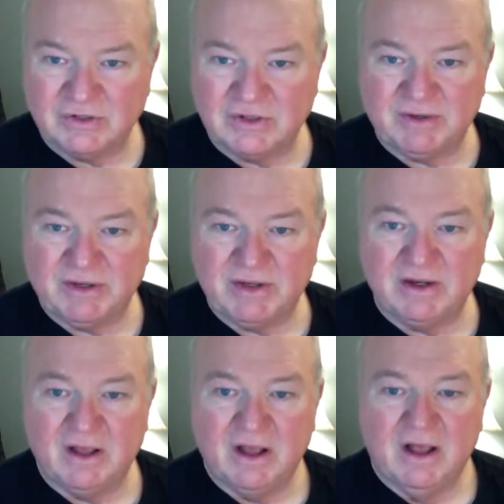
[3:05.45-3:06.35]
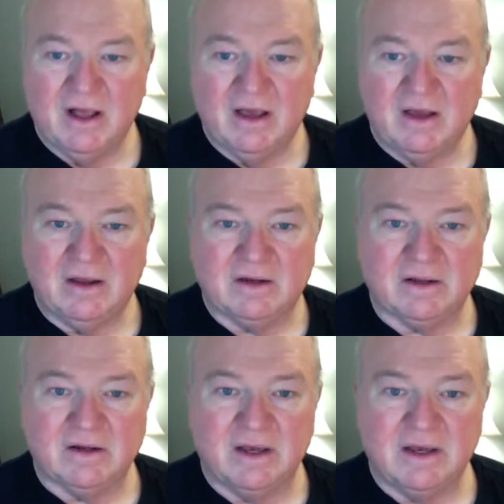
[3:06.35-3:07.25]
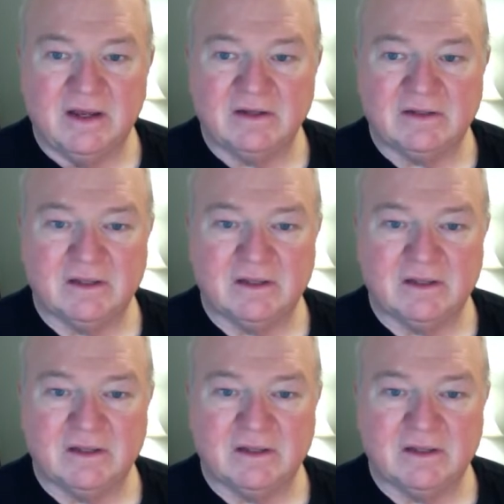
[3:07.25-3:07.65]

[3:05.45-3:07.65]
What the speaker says: I mean, it contains